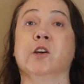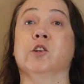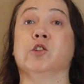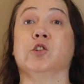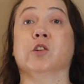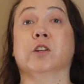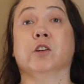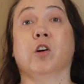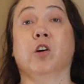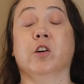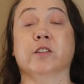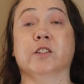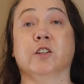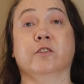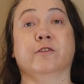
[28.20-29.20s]
You can
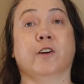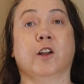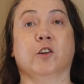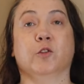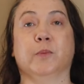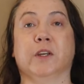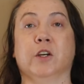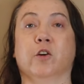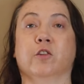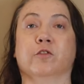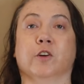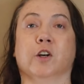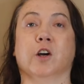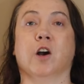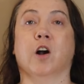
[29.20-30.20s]
also follow me
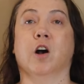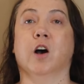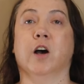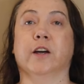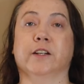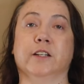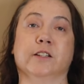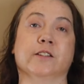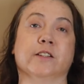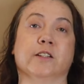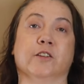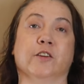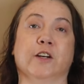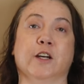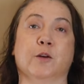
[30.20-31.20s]
over on
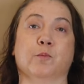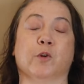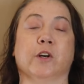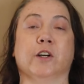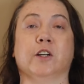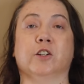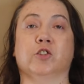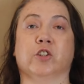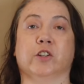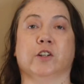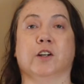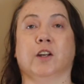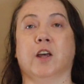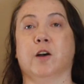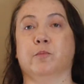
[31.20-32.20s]
Instagram, where I
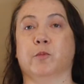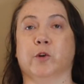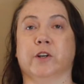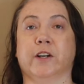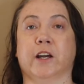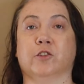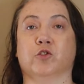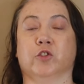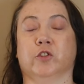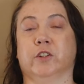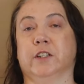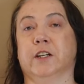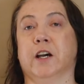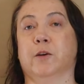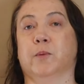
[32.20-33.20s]
share a lot more natural
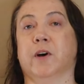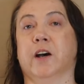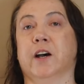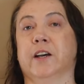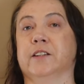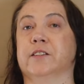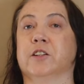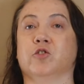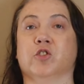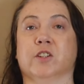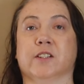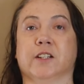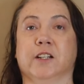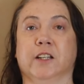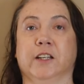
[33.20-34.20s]
DIYs and
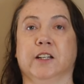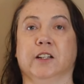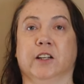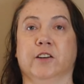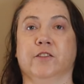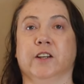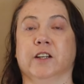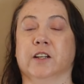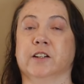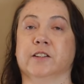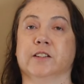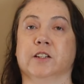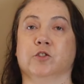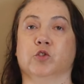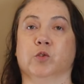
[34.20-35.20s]
just clean living and
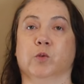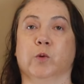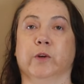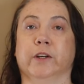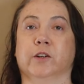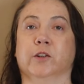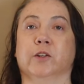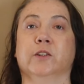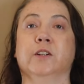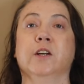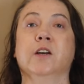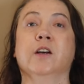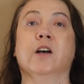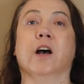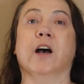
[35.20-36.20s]
essential oil
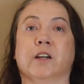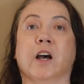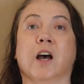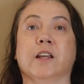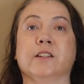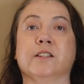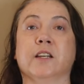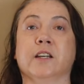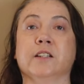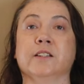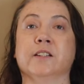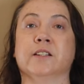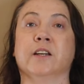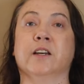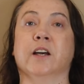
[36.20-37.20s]

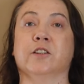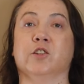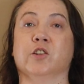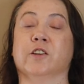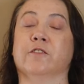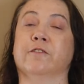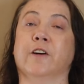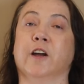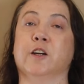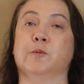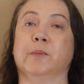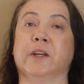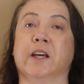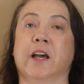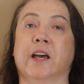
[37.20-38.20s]
content. You can find
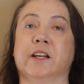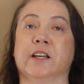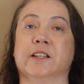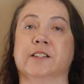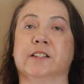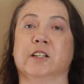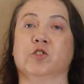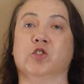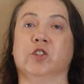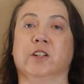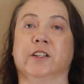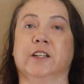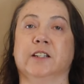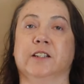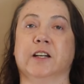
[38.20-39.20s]
me at
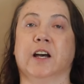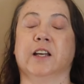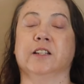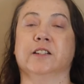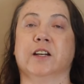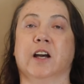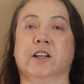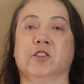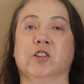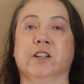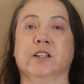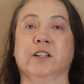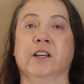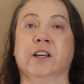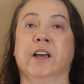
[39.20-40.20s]
essentially.tanya,
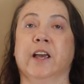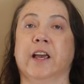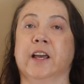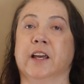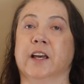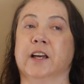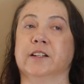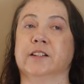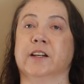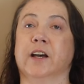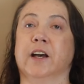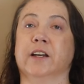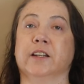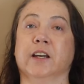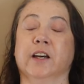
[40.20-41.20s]
and
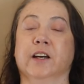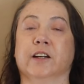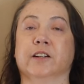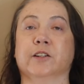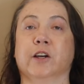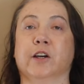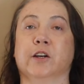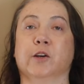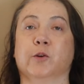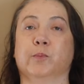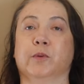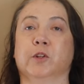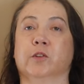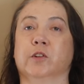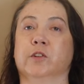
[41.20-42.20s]
yeah, I hope
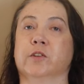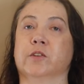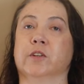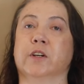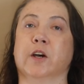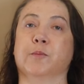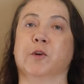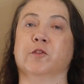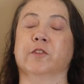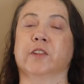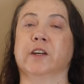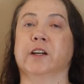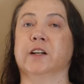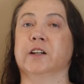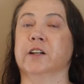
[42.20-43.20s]
you'll come over
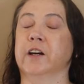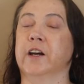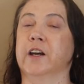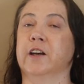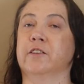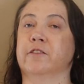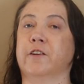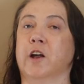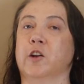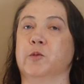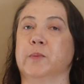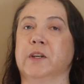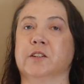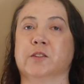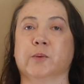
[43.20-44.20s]
there and follow
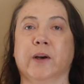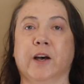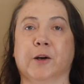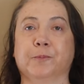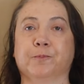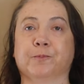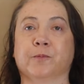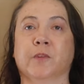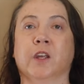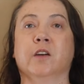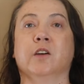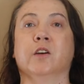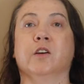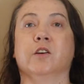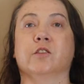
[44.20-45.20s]
me as well.
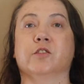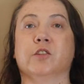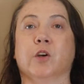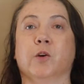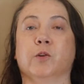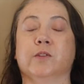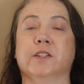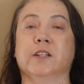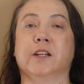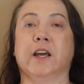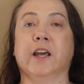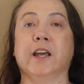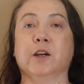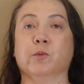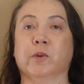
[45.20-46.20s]
So
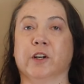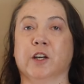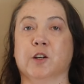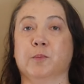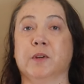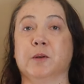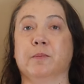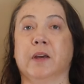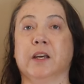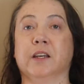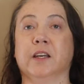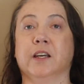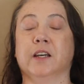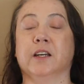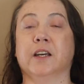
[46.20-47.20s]
today we're going to be
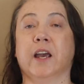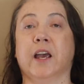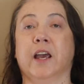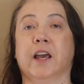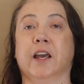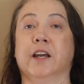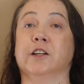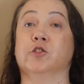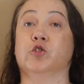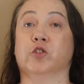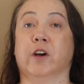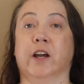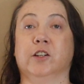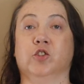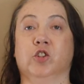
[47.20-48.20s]
making a
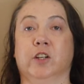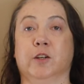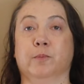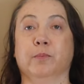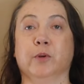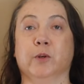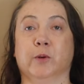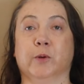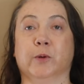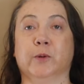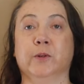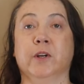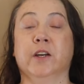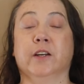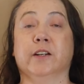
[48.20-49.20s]
dry
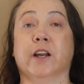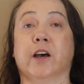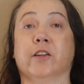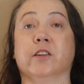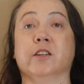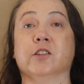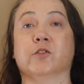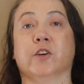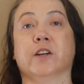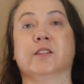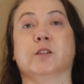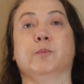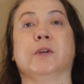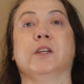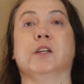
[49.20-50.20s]
shampoo. Now this
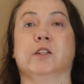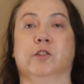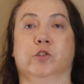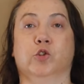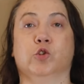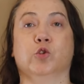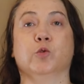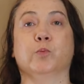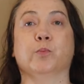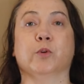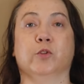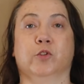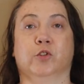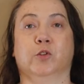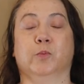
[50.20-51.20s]
recipe is
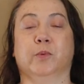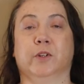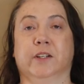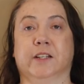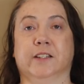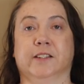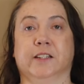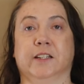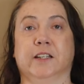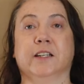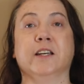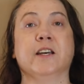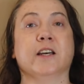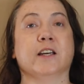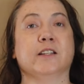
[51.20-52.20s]
super
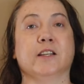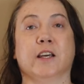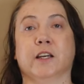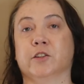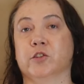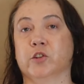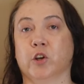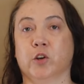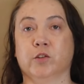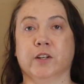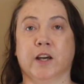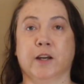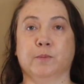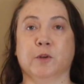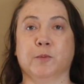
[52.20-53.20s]
easy. It takes no
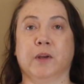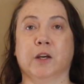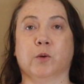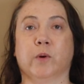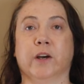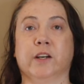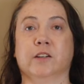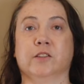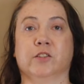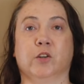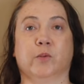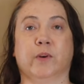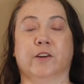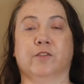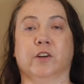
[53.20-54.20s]
time to make
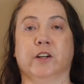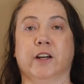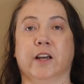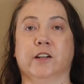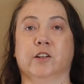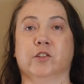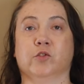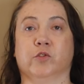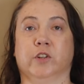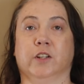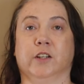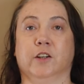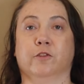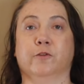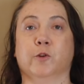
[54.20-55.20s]
whatsoever, and it's
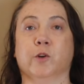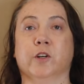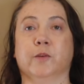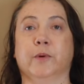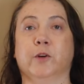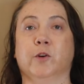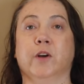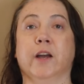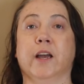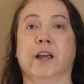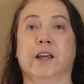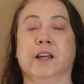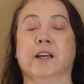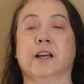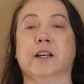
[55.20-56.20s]
really affordable,
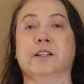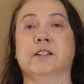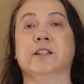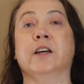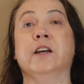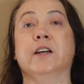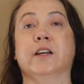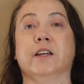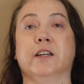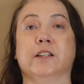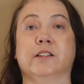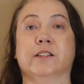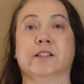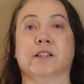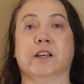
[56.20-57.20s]
and
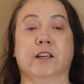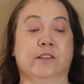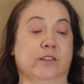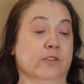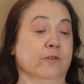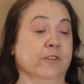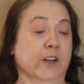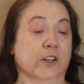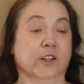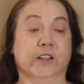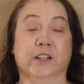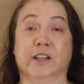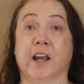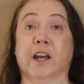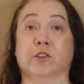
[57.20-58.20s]
it's
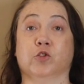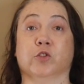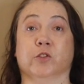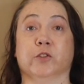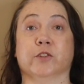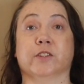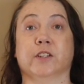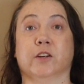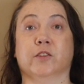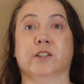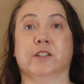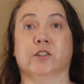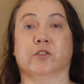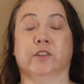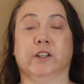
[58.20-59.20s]
fairly natural. So
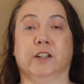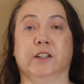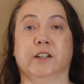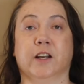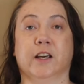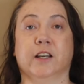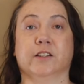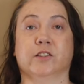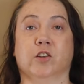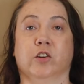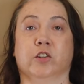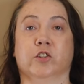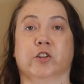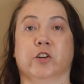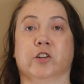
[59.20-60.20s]
it's a really nice
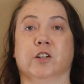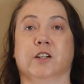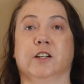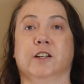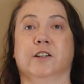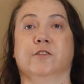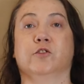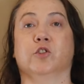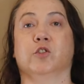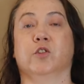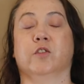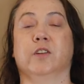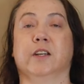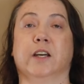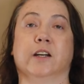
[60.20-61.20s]
alternative to
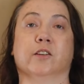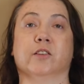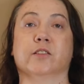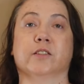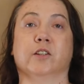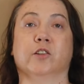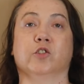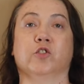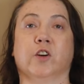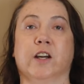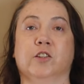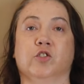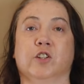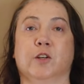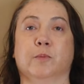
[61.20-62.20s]
the aerosol dry
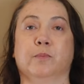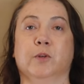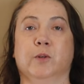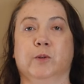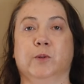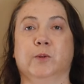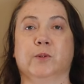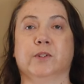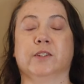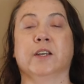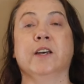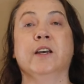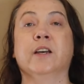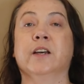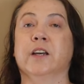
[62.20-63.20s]
shampoos.
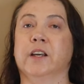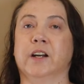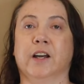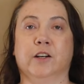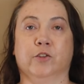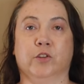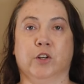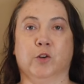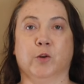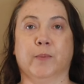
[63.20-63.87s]
And I don't know